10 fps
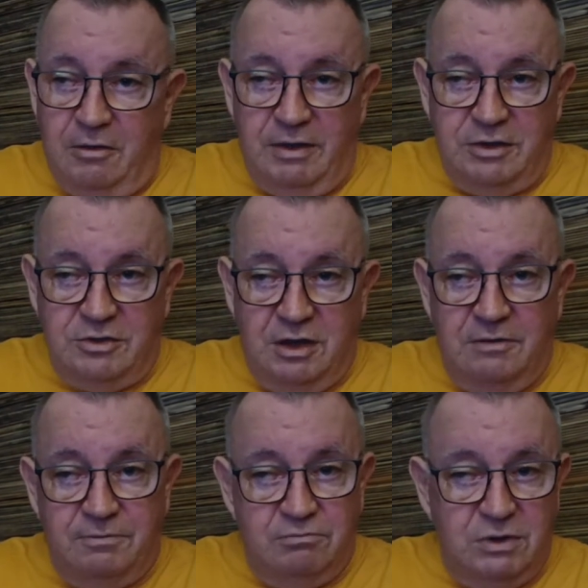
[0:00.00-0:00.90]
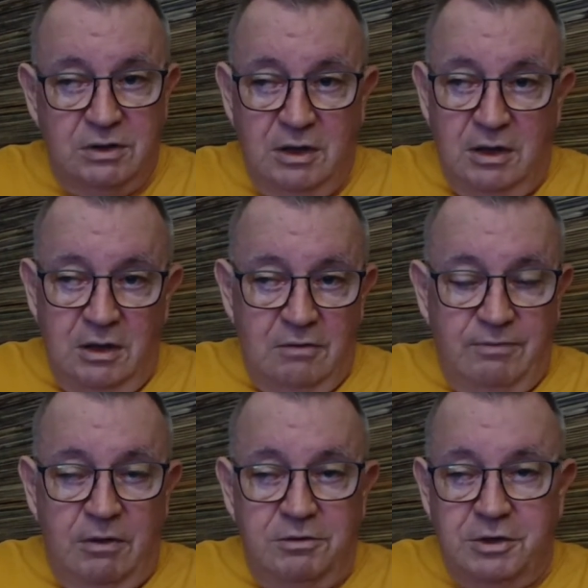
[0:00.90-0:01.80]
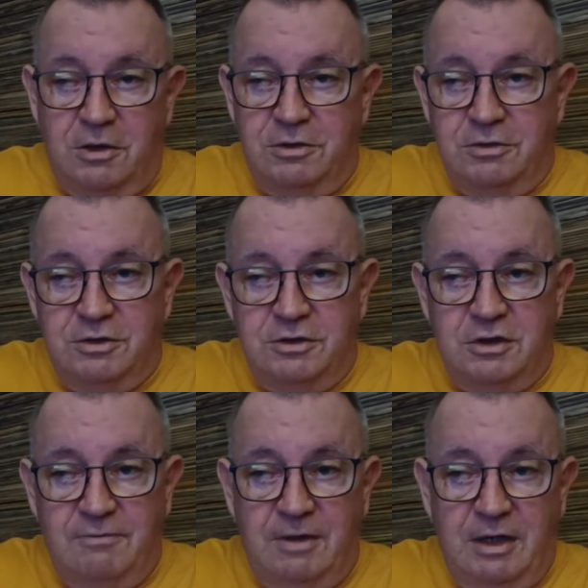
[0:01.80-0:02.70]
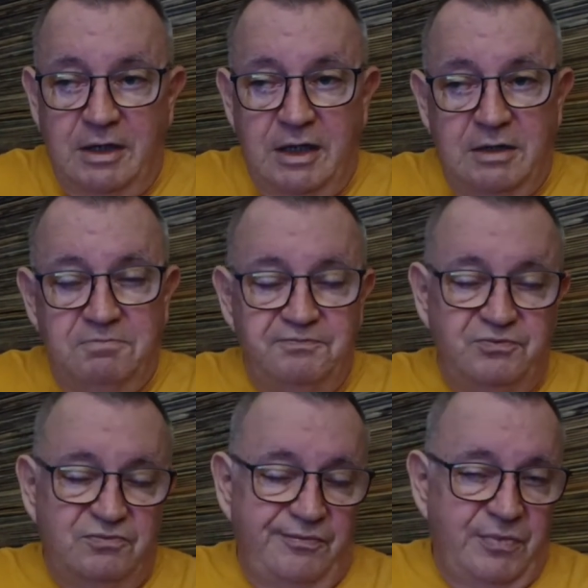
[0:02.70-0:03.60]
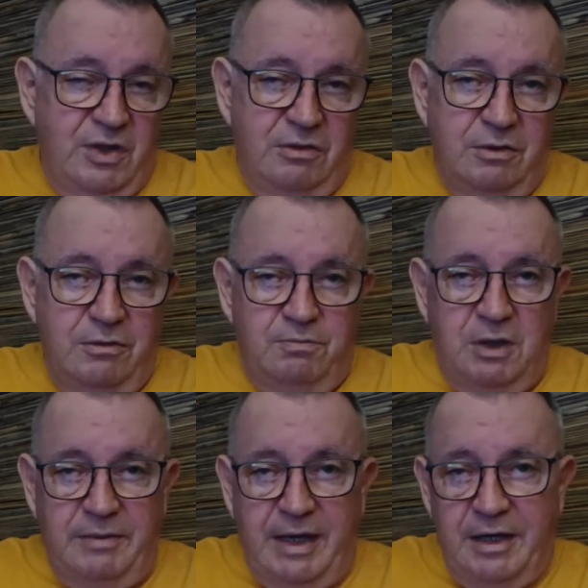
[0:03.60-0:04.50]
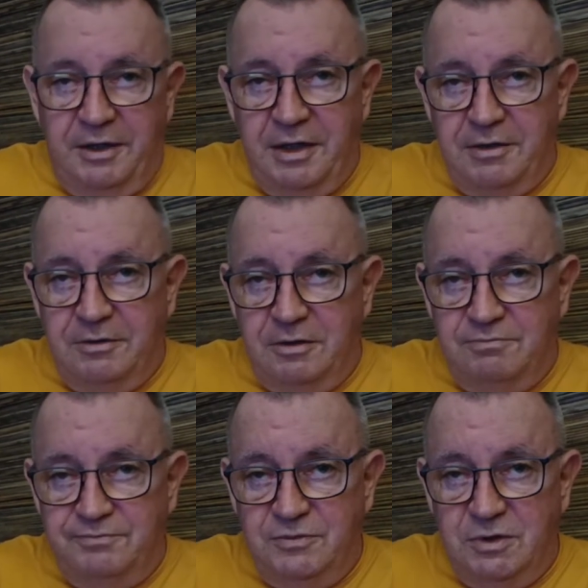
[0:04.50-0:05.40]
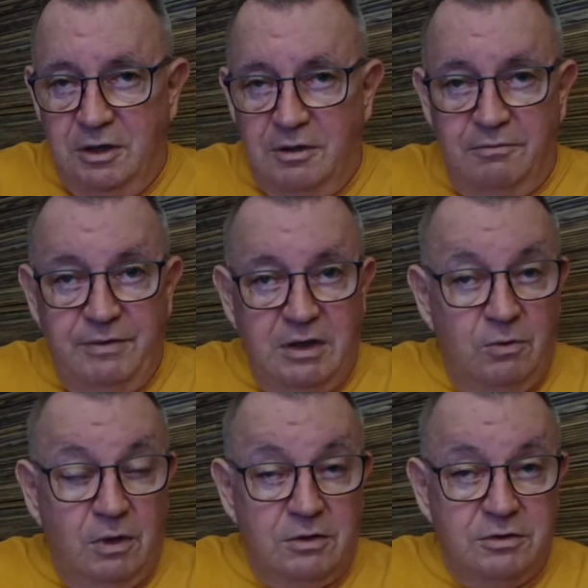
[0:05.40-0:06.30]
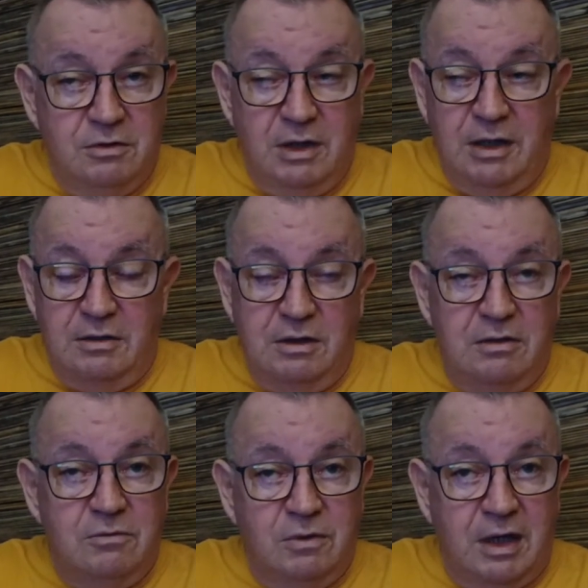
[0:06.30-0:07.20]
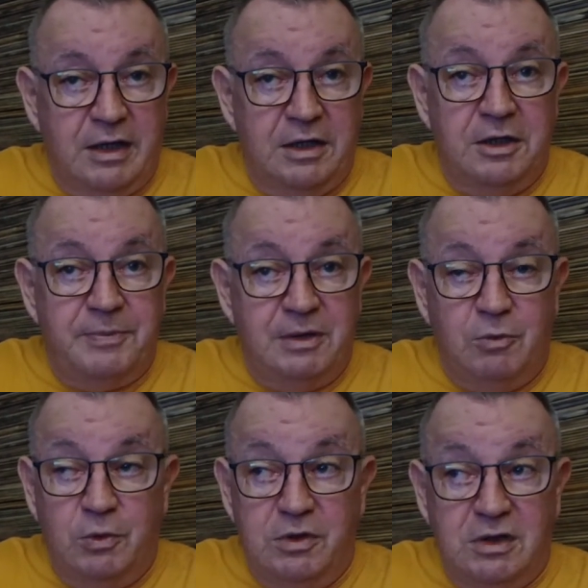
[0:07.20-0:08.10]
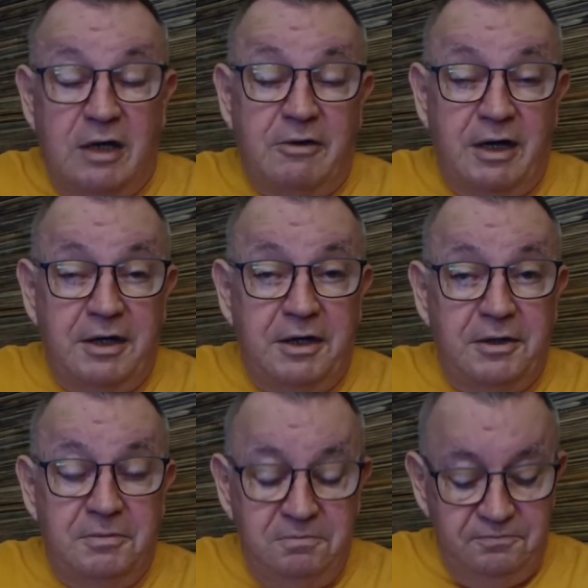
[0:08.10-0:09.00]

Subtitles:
all that stuff, and phone chargers, stuff like that. You could probably add another 150 watts to that when I get up in the mornings like right now.